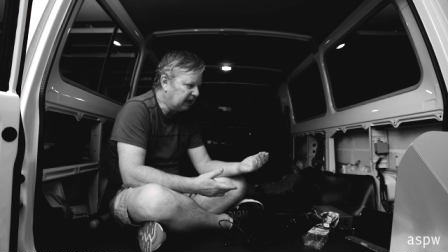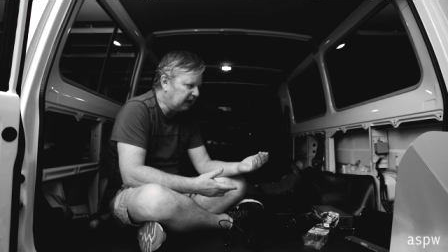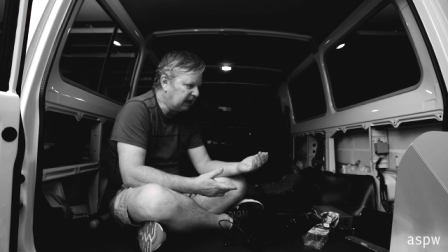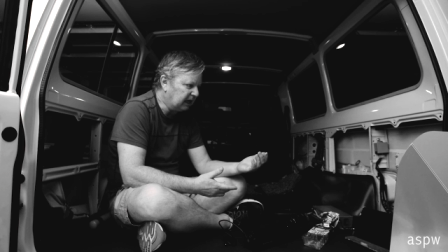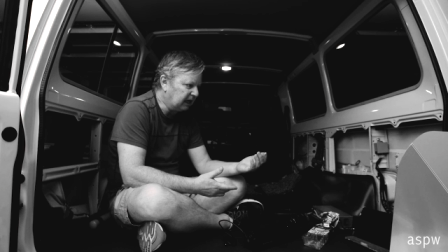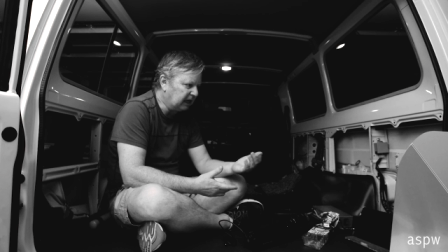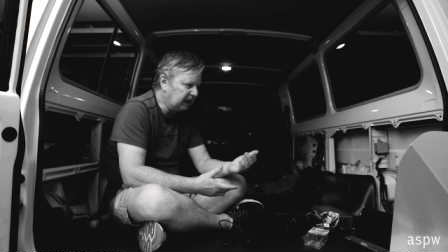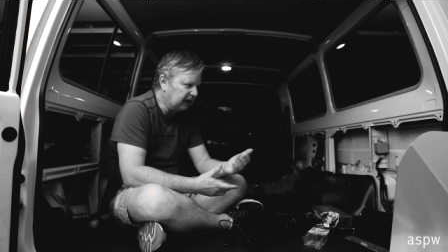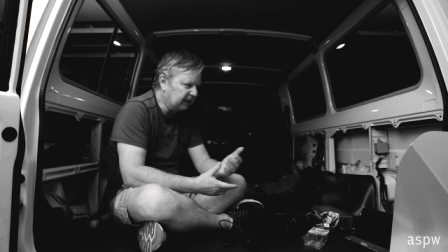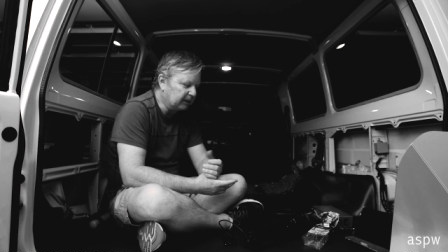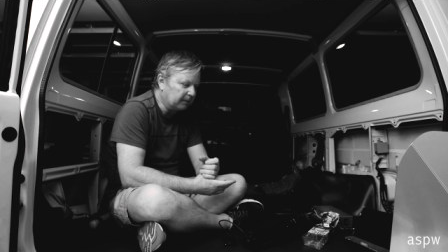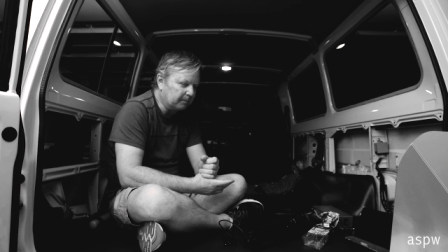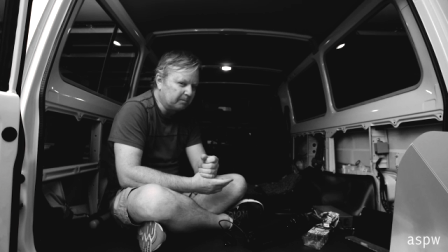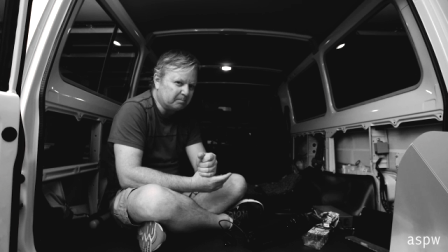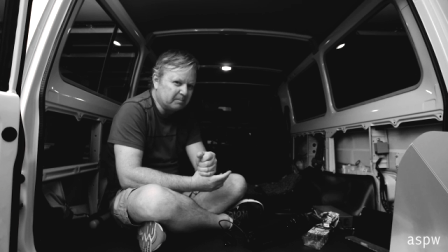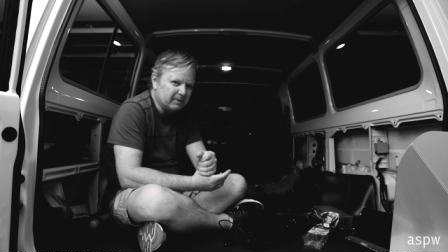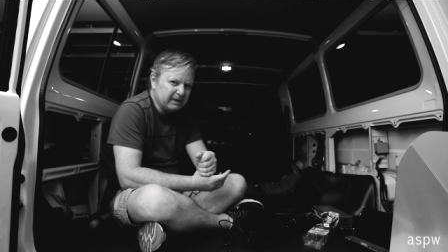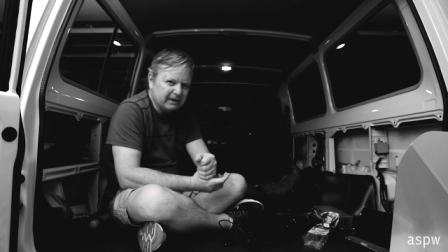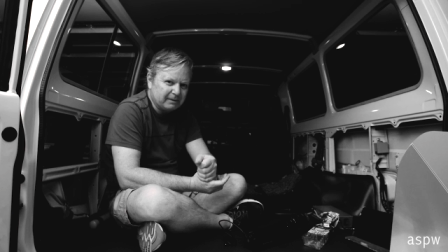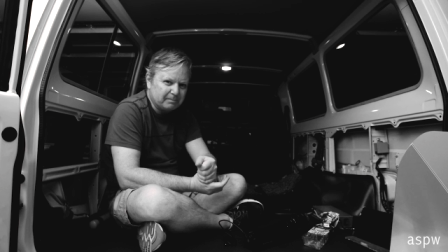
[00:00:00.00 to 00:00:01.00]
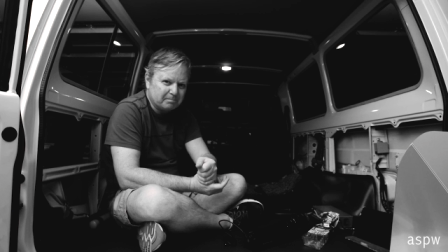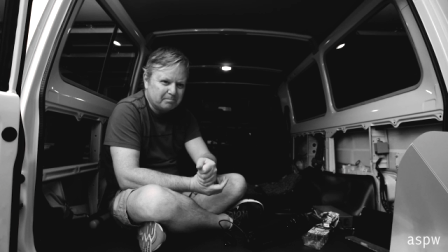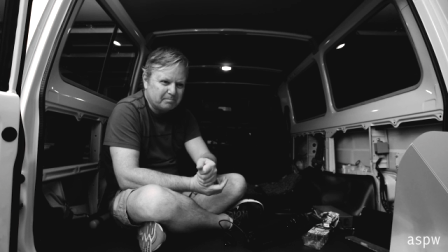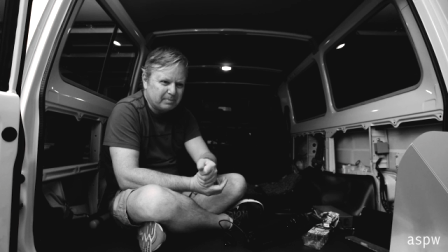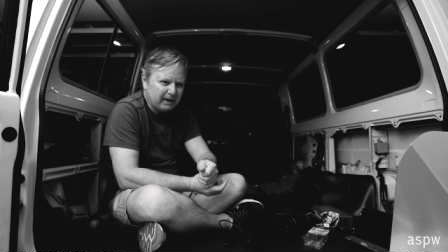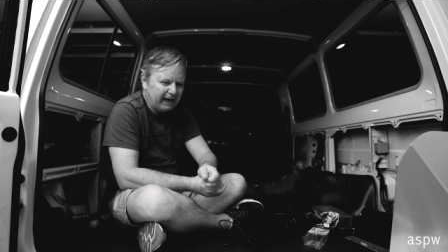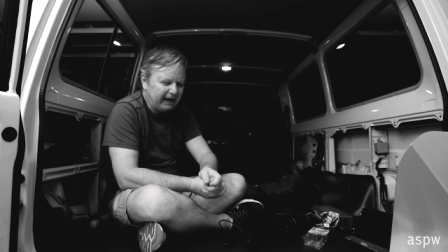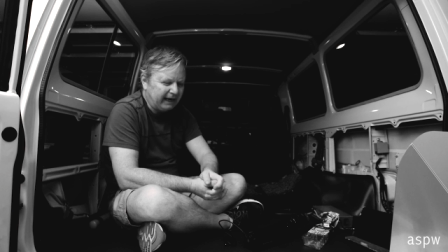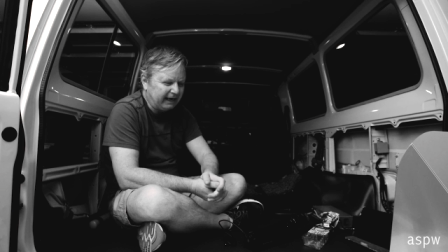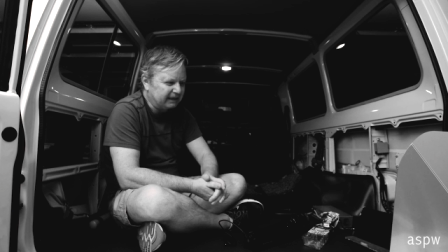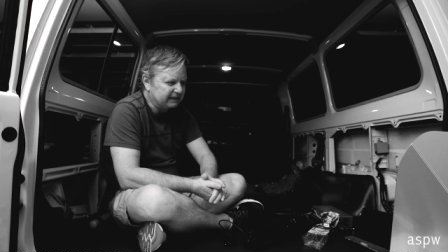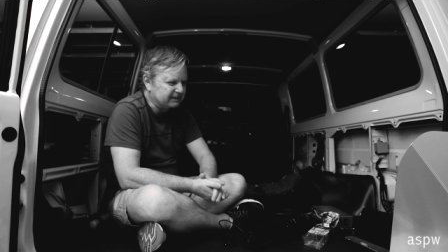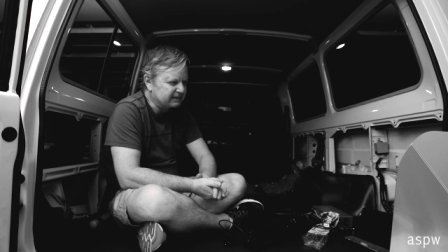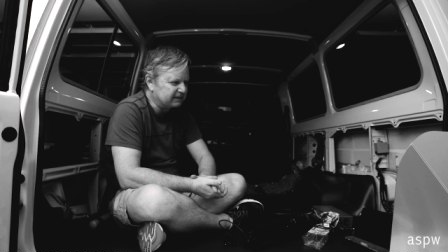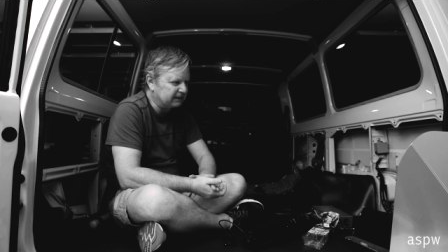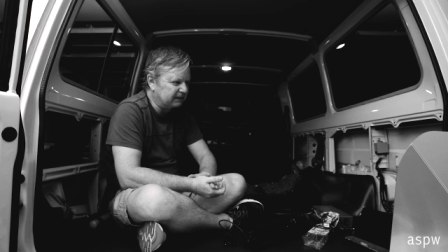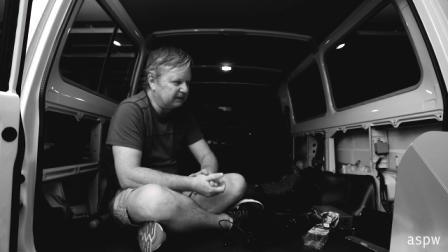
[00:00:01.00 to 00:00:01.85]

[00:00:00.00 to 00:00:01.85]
uh, the Big Banks.